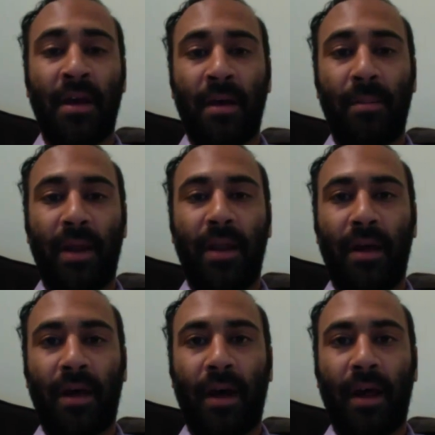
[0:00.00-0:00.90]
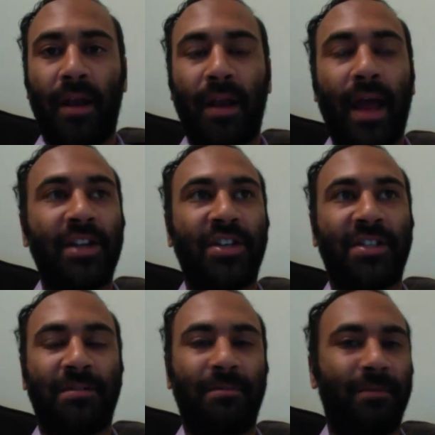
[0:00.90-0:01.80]
but not
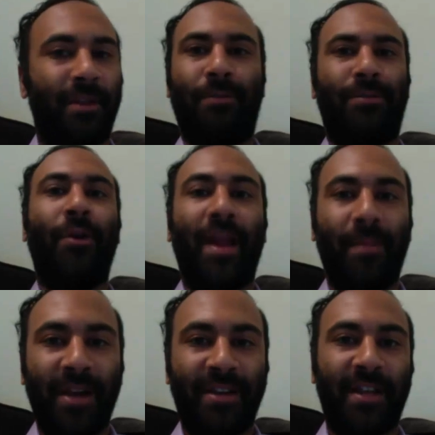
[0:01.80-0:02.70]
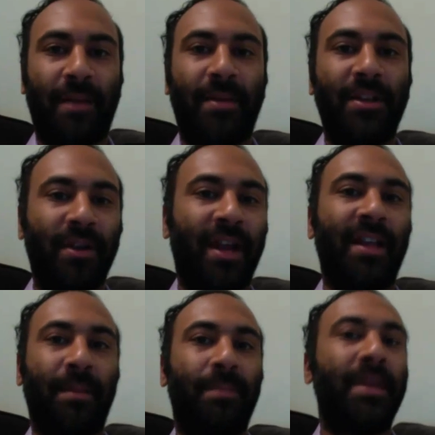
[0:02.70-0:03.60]
just, you know, donate money to the company. You are
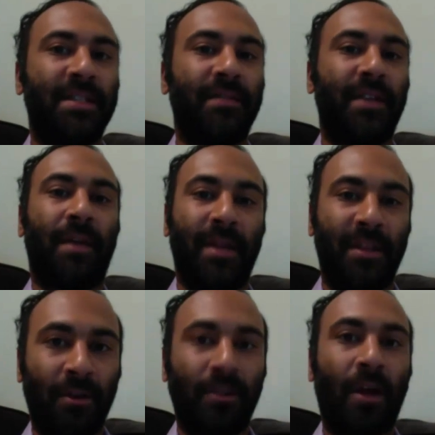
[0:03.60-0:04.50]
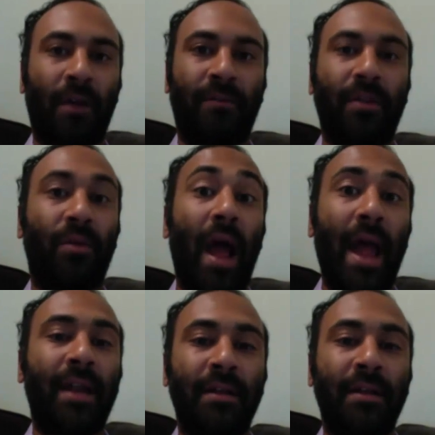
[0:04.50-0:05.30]
getting a piece of the company. You're along for the ride.